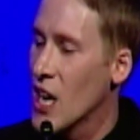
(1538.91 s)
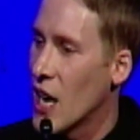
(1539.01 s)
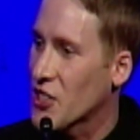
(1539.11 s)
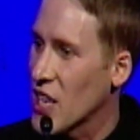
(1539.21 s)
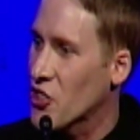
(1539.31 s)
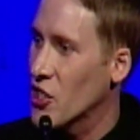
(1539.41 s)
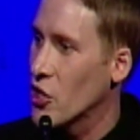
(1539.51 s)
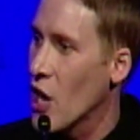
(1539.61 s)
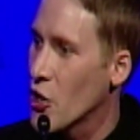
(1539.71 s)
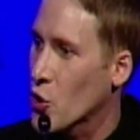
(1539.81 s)

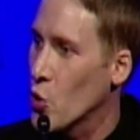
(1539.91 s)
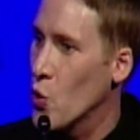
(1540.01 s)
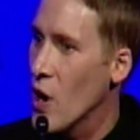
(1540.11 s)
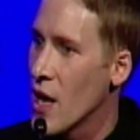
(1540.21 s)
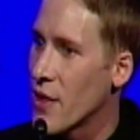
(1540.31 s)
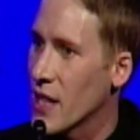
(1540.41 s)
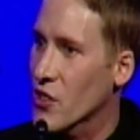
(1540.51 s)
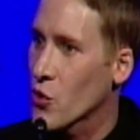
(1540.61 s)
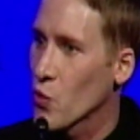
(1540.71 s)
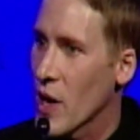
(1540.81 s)
attention to
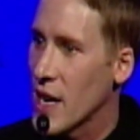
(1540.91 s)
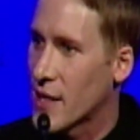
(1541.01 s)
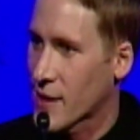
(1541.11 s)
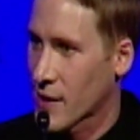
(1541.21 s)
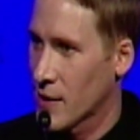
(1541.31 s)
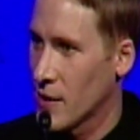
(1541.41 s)
this race.